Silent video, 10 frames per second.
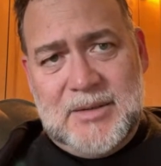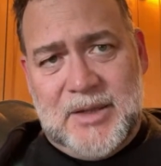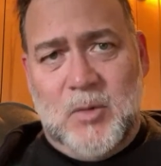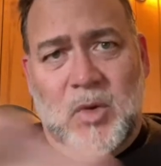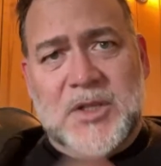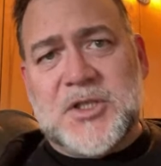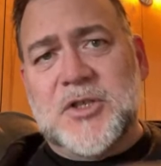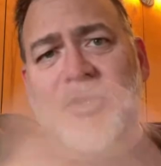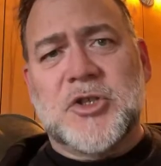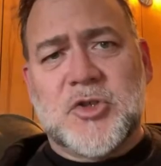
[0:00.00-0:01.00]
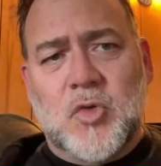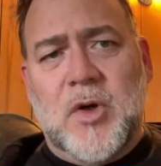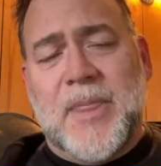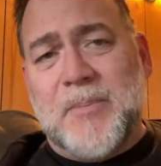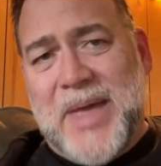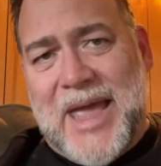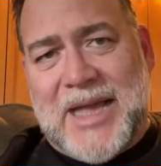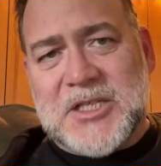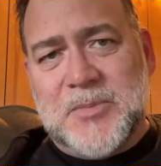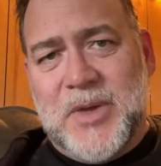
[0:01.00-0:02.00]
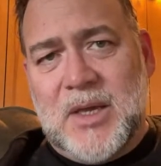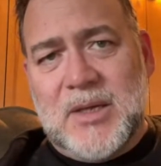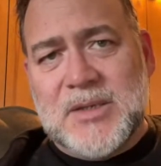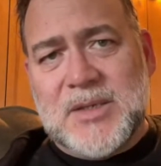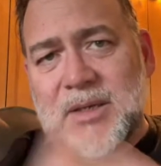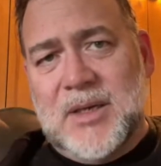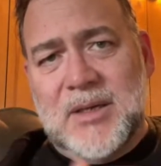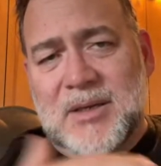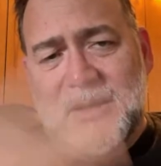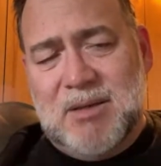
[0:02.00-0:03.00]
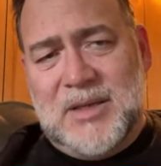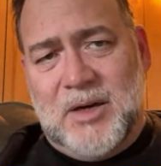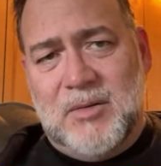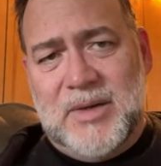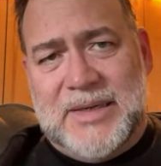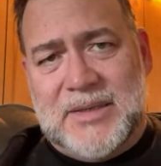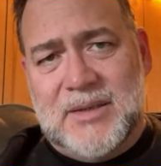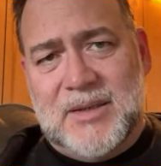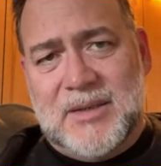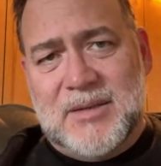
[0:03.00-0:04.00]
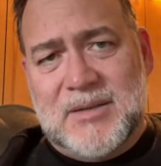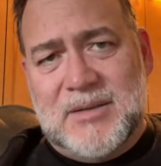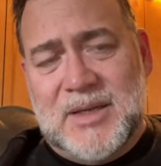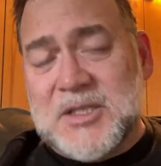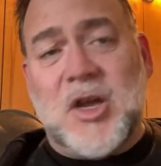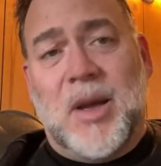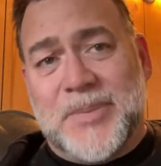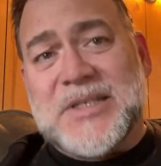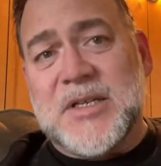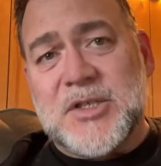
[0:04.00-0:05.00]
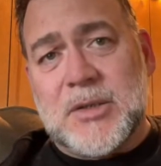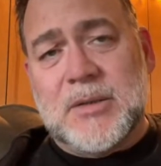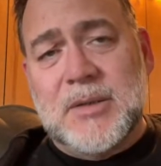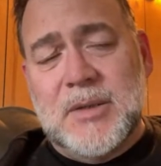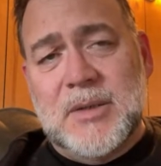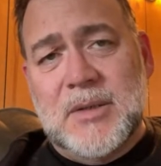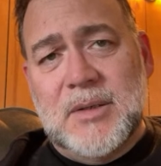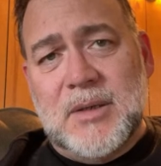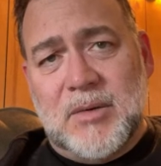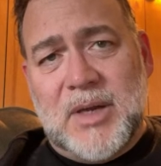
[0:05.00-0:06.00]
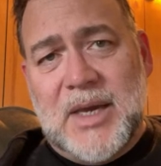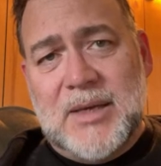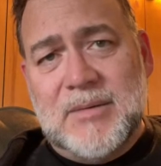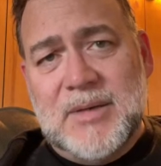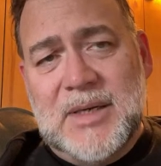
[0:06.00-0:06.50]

that wants to destroy the past because it's competition, okay?